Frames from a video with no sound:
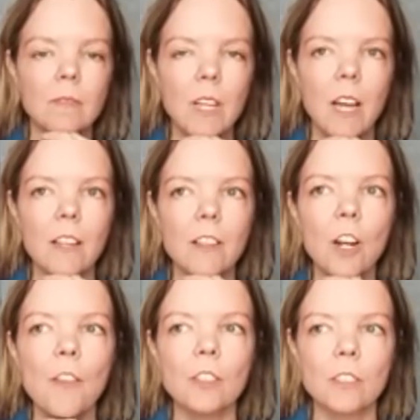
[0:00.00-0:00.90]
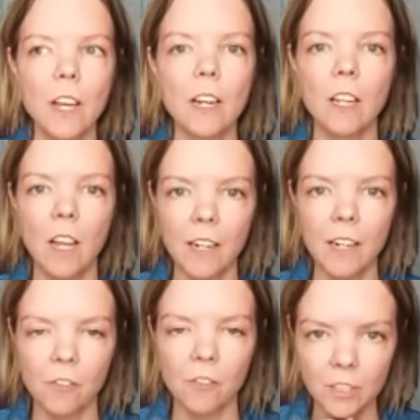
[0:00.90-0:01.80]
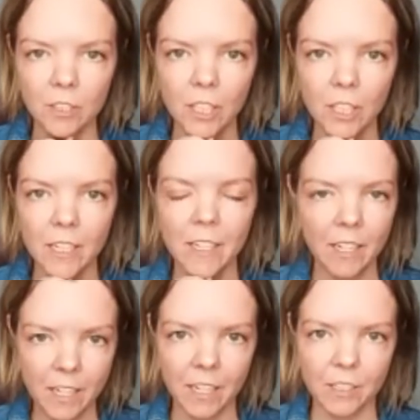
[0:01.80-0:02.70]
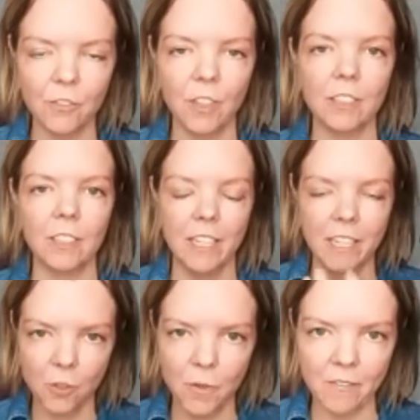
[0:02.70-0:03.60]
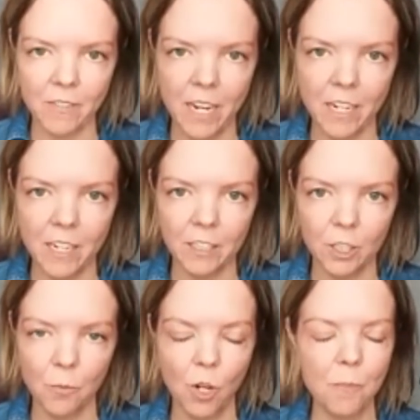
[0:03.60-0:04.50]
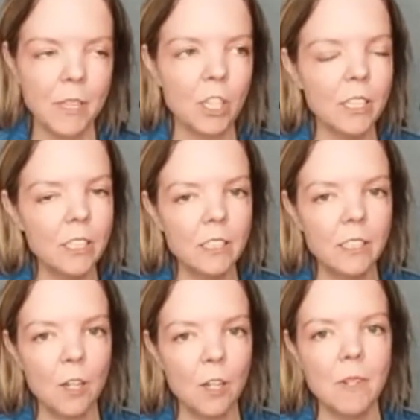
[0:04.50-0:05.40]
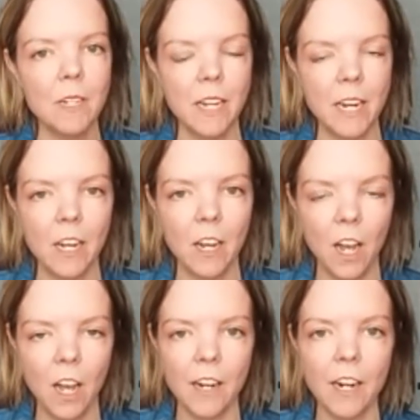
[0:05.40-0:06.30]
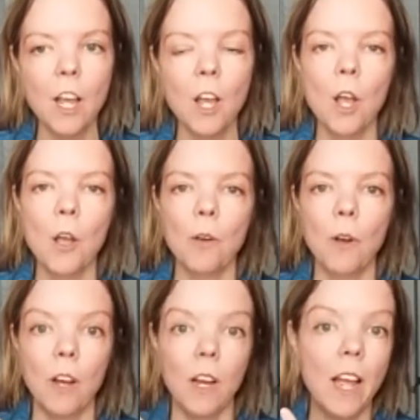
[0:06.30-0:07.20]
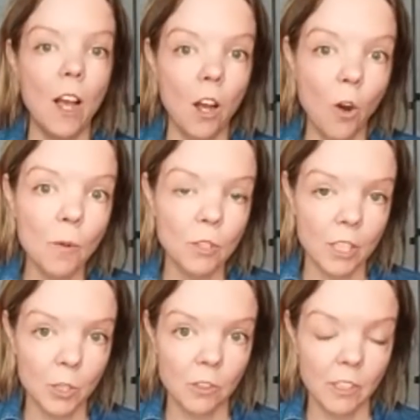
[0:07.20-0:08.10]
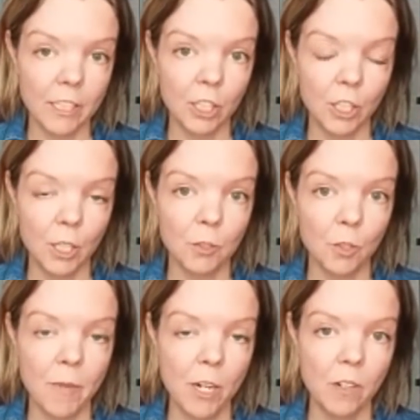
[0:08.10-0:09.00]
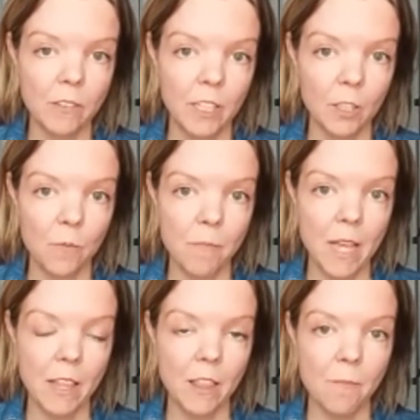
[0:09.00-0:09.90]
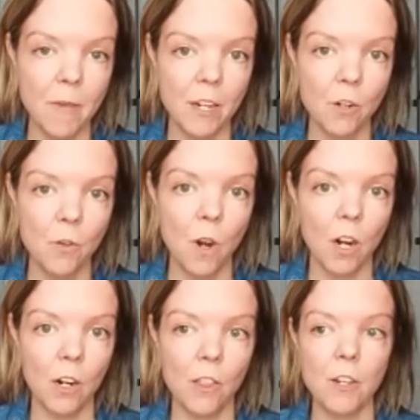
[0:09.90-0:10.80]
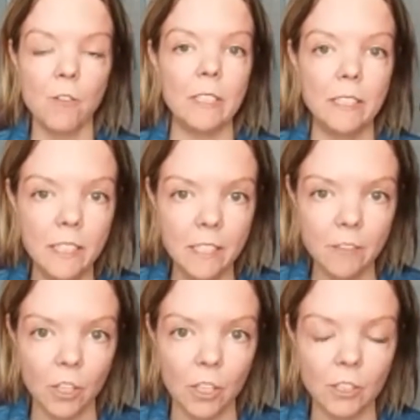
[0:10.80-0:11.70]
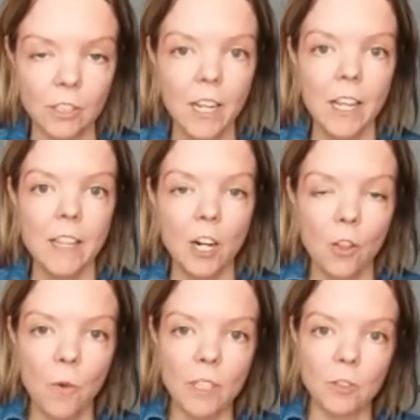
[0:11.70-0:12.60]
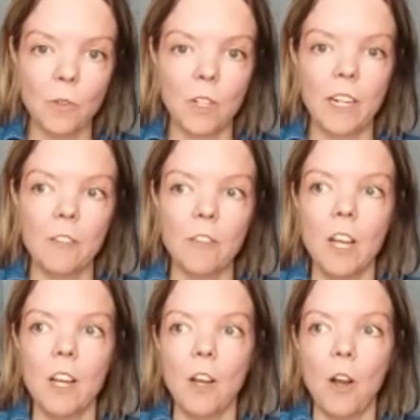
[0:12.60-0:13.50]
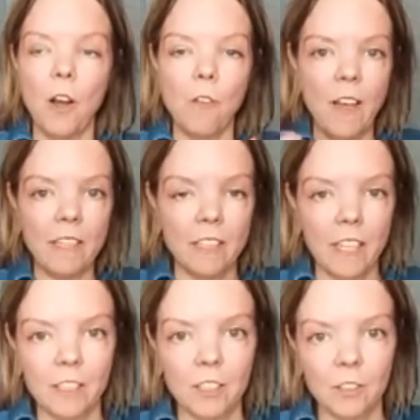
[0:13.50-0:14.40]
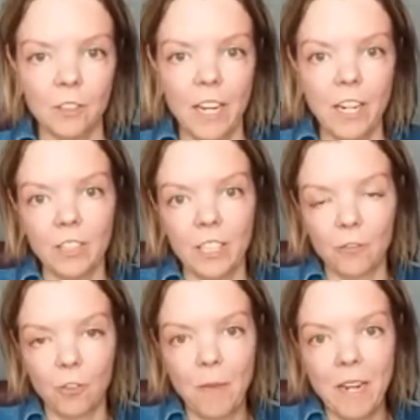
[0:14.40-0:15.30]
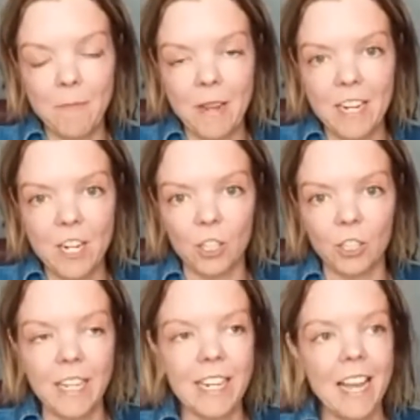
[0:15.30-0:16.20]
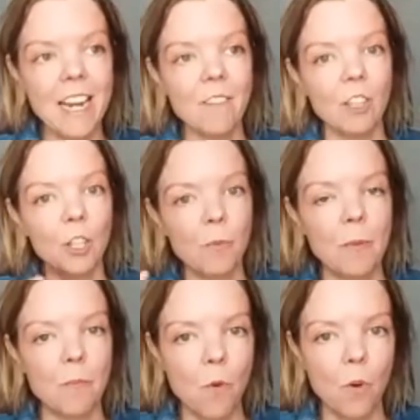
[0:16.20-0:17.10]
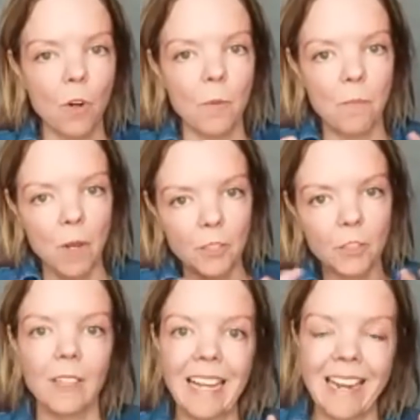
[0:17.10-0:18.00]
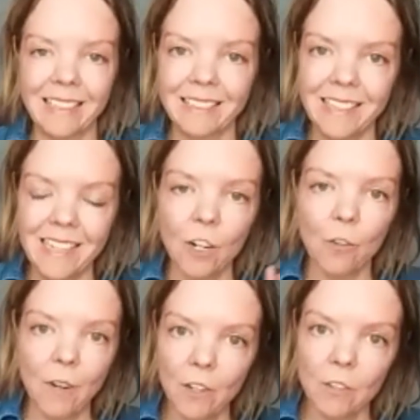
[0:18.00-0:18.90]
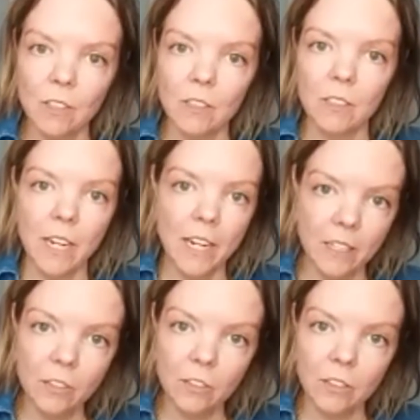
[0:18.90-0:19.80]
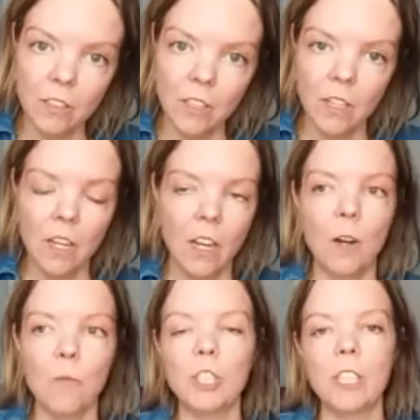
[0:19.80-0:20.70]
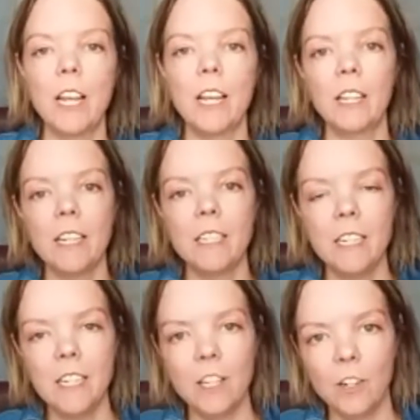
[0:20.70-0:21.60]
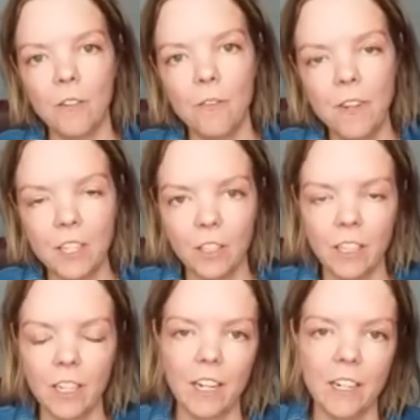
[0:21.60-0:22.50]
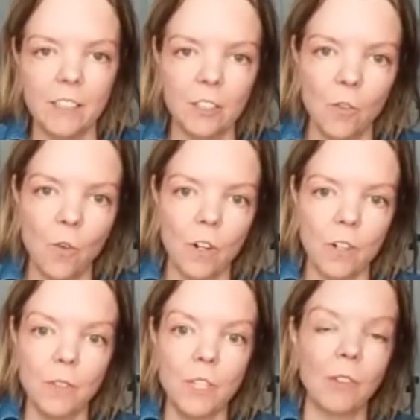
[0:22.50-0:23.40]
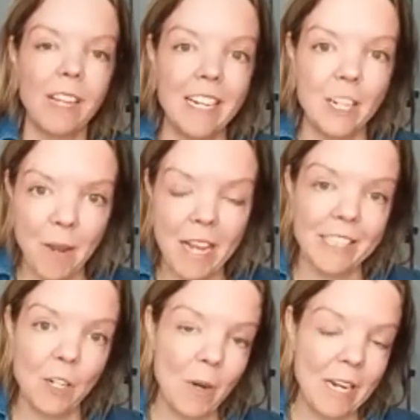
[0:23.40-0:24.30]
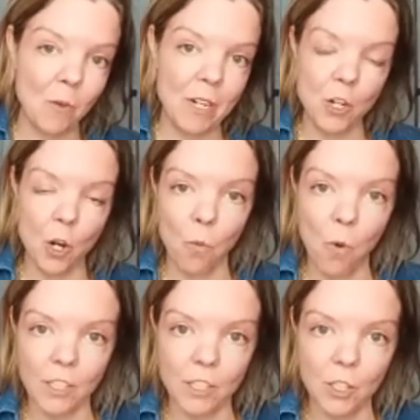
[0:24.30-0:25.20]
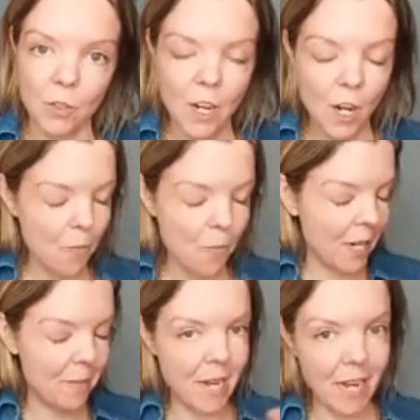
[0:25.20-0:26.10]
Yeah, there, there's not a lot of research on it. Again, as far as like, do we have data to support? But there is some data on uh, homosexual relationships. So men who have sex with men, the men who are the receivers, they're the ones who are kind of I've had sex, anal sex for many, many years. They can have a little bit more muscle laxity around the anus mm-hmm. um, which can lead to either fecal incontinence or you know letting passing wind when you don't want to. Mm. But I'm mm.